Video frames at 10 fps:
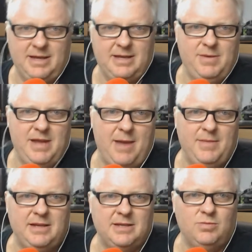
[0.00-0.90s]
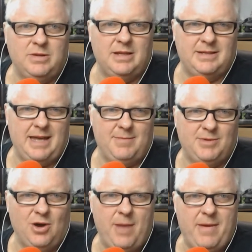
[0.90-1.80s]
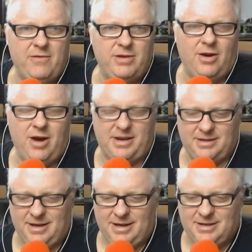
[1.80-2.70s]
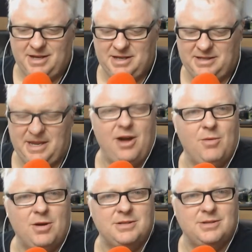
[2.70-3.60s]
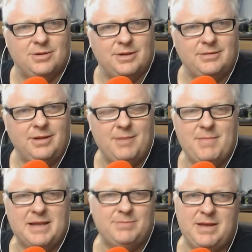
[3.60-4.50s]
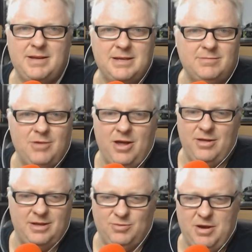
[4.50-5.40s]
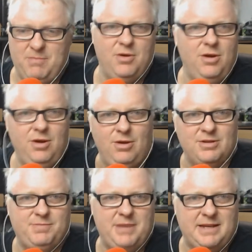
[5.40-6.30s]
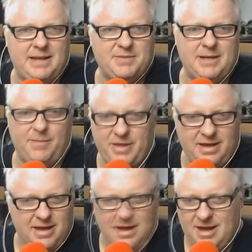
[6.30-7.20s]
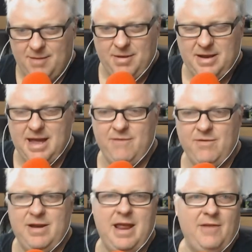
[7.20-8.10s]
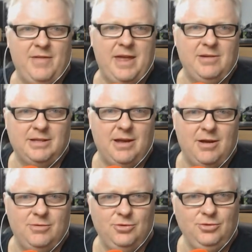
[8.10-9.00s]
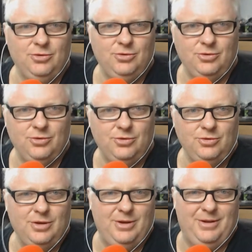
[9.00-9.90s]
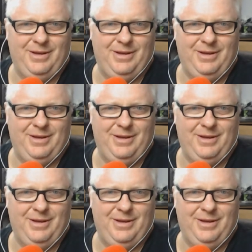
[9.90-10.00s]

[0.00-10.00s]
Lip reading: It seems to be happening just at the same time every night. So you just don't know what it's doing. Like, it must be just either it's rebooted or it's picked up something. But yeah, every now and then it'll just go dung dung dung dung.